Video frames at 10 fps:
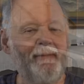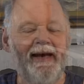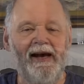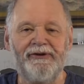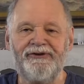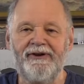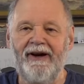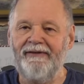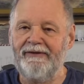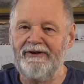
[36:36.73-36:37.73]
masts.
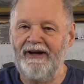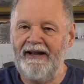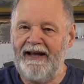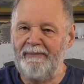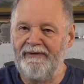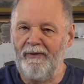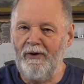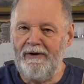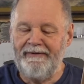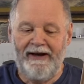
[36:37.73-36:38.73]
I've never done that
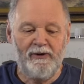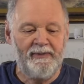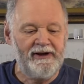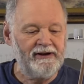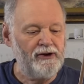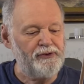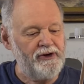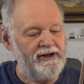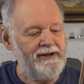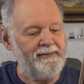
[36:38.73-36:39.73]
before. That'll be a little
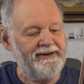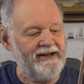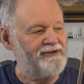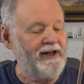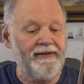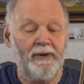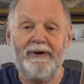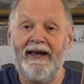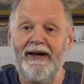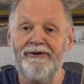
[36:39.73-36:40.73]
tricky, but that's nothing
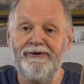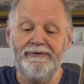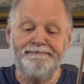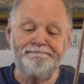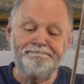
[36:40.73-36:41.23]
we can't do.